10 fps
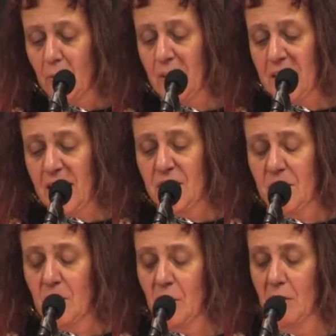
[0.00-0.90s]
We need
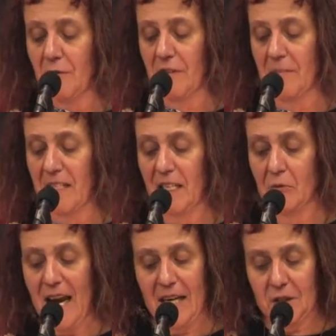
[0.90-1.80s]
to move from the
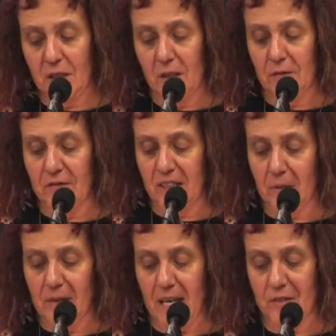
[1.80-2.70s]
irrational,
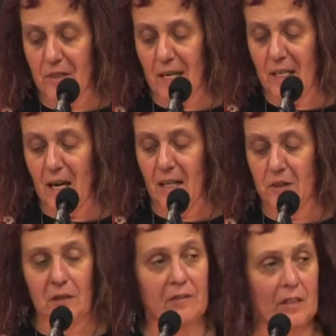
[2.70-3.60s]
fear-based
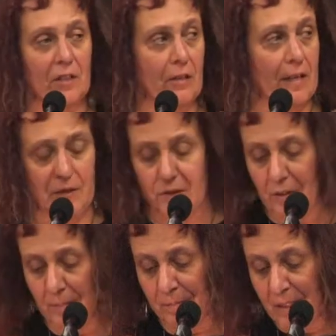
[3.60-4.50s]
ideology of
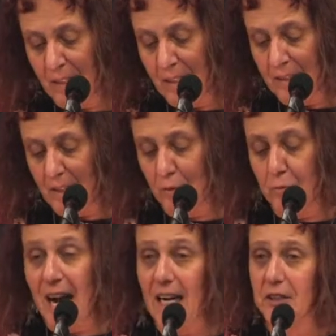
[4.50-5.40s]
deterrence to the
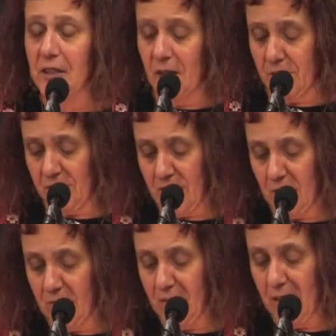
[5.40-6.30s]
rational
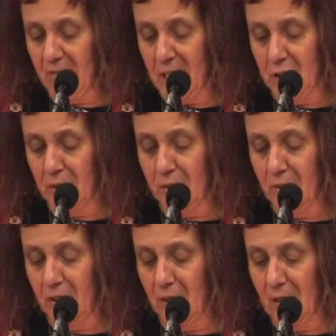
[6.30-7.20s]
fear of an eventual
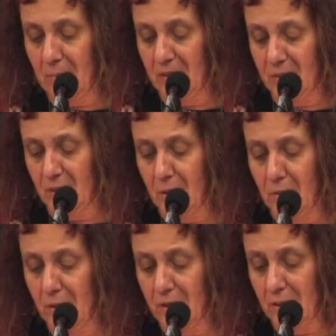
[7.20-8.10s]
nuclear weapons
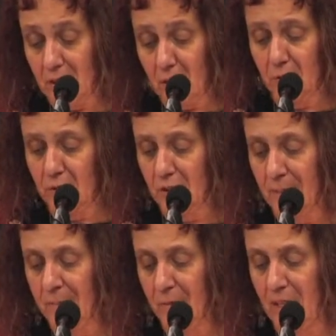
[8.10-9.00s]

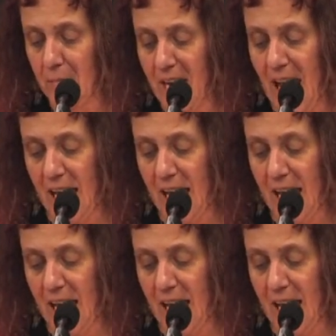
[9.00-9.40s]
use, whether by